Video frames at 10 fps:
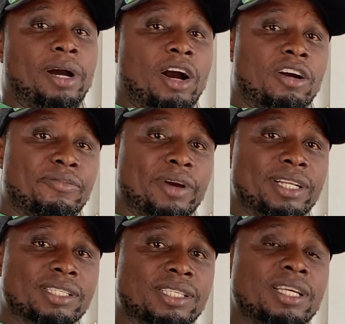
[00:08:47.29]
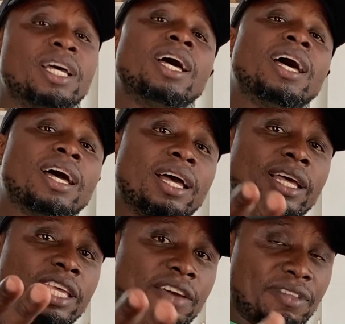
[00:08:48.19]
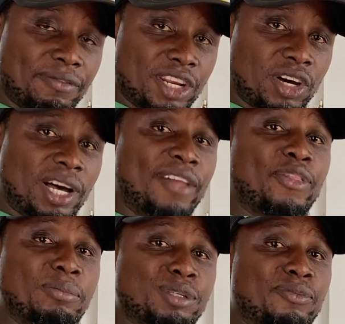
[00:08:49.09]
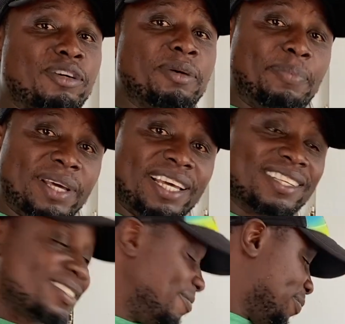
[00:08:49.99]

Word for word: or friends. Give the video a thumbs up for me, please.